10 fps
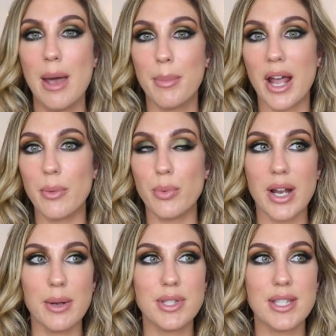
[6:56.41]
But I,
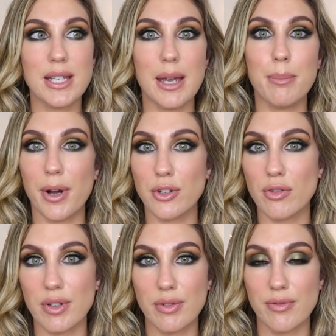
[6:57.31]
when I was seeing a bunch
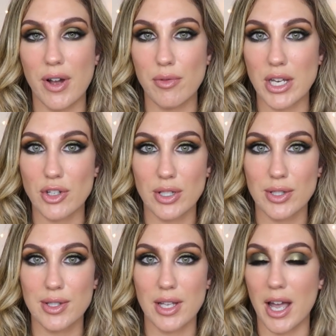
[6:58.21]
of different
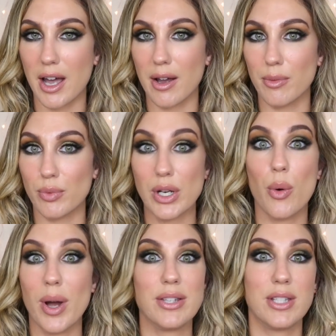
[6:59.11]
foundations uh,
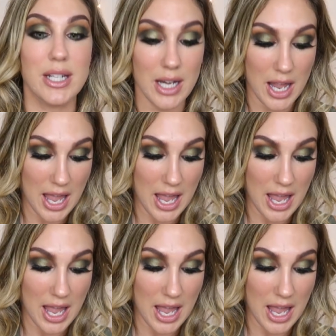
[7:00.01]
requested,